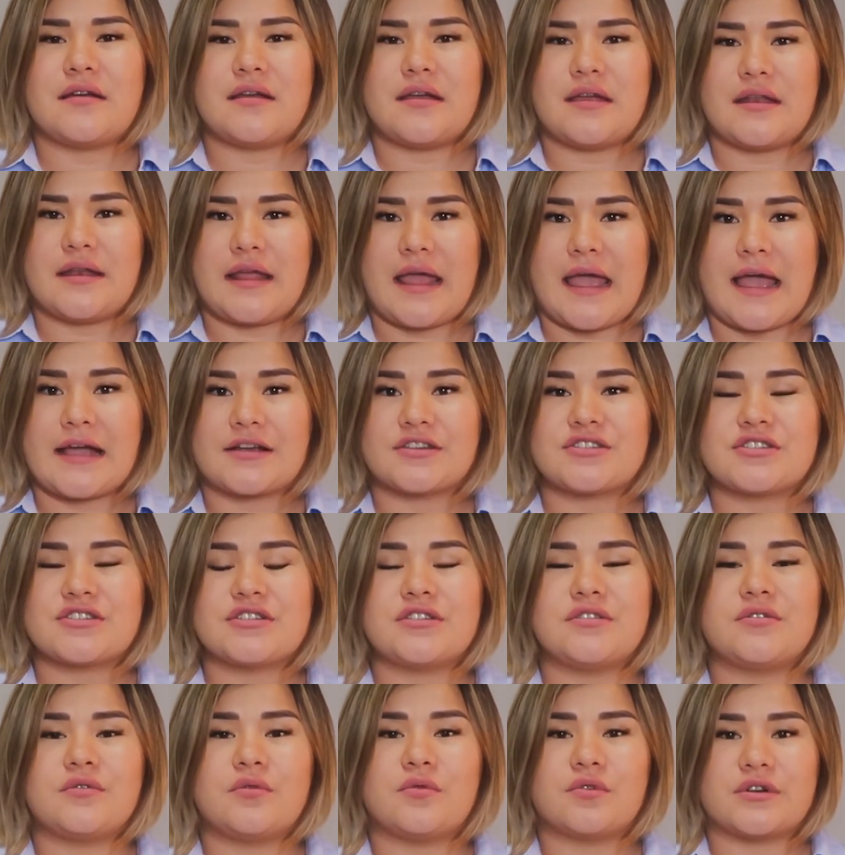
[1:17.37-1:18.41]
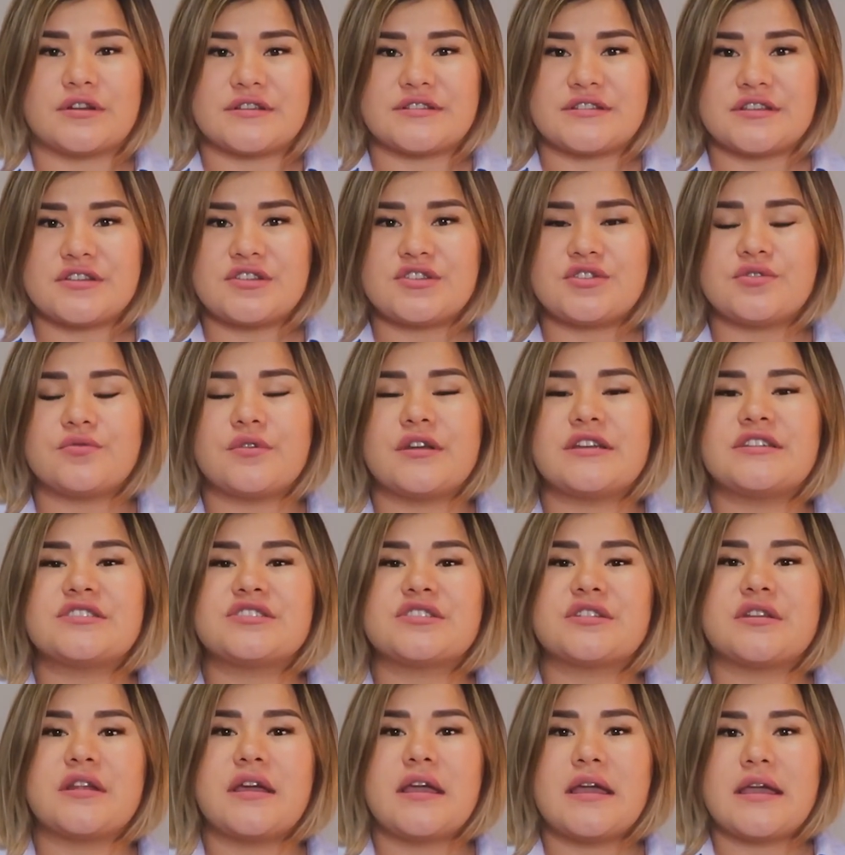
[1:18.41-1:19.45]
an action or a
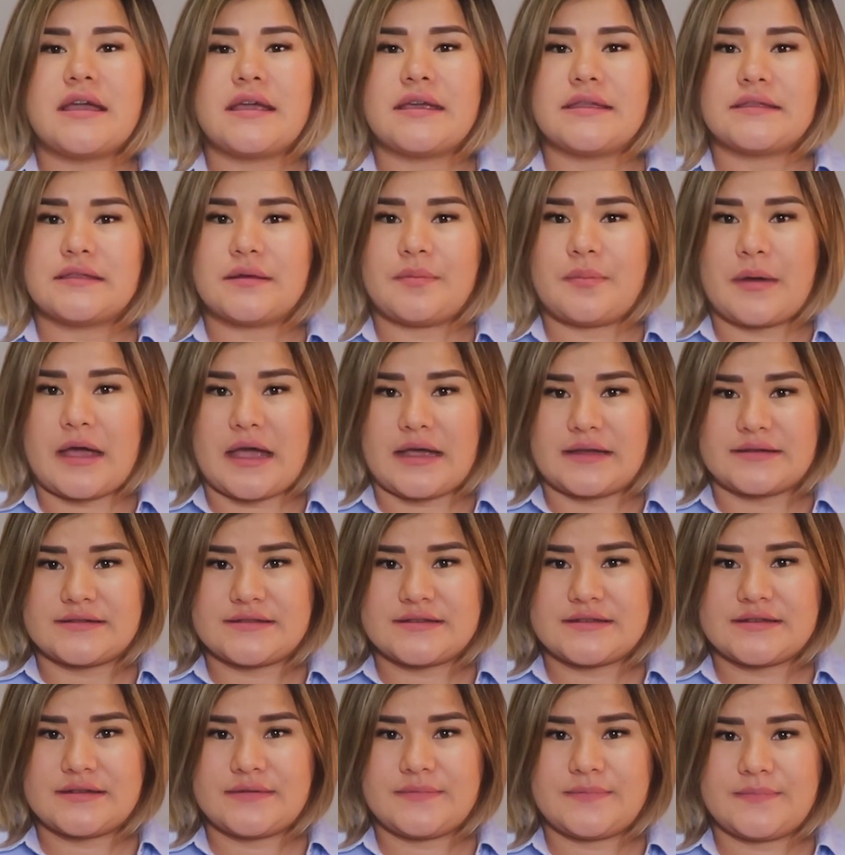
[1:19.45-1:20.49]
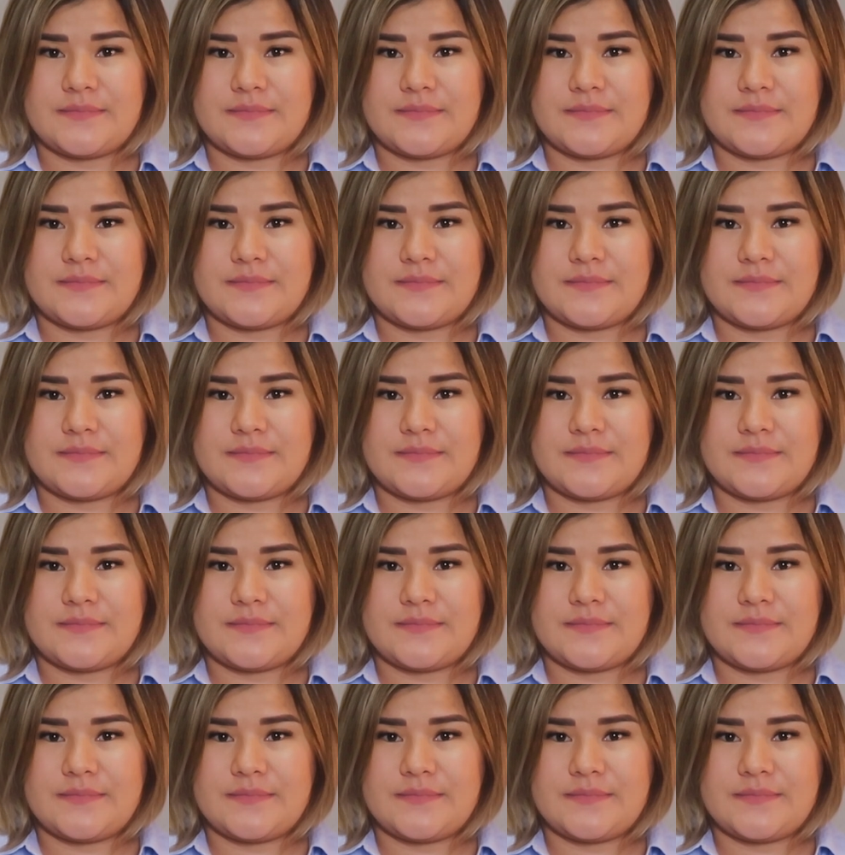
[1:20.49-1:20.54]
situation in the past.